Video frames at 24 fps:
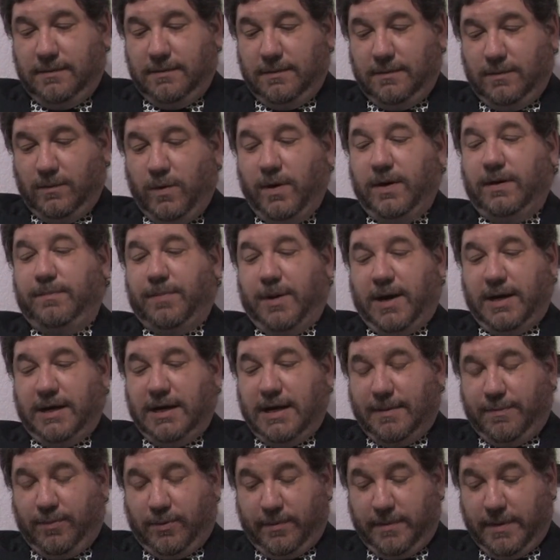When
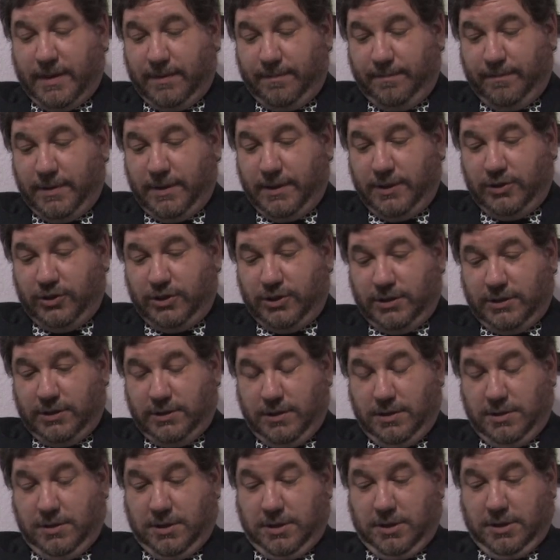pineapple met
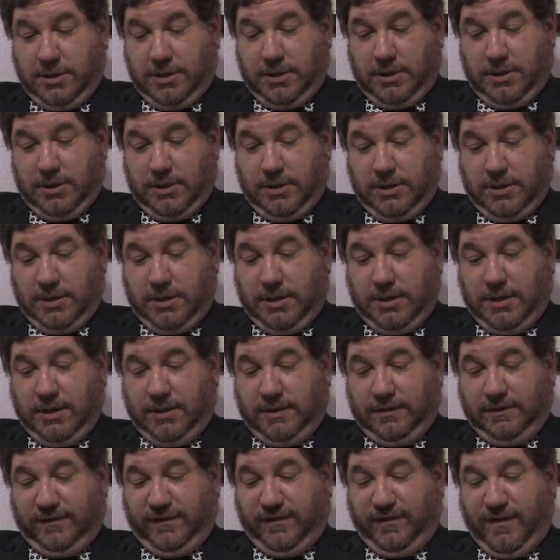pigeon
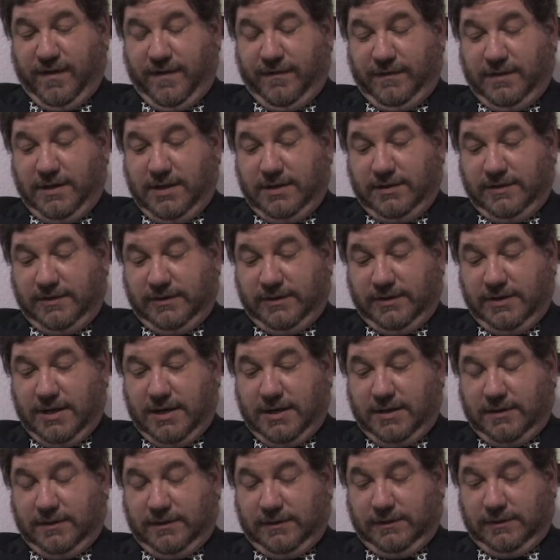is
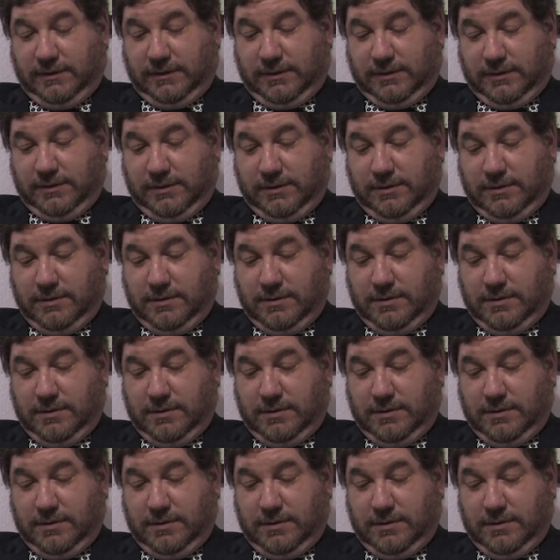56.